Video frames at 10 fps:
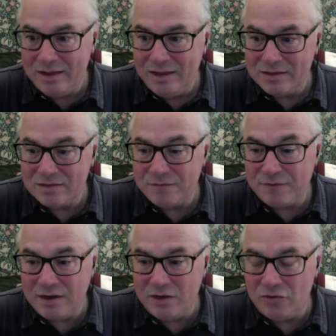it's a
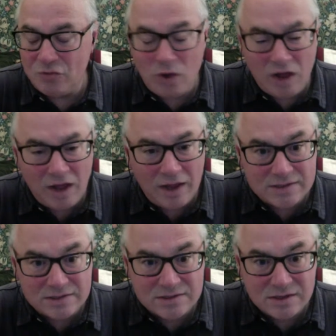financial
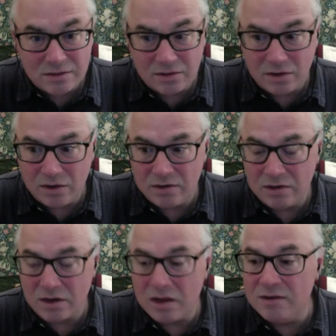heist they're
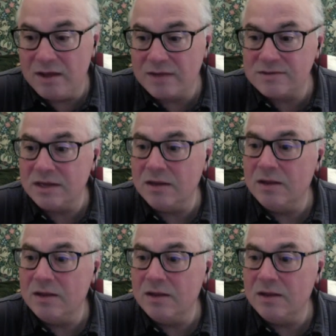they're conducting,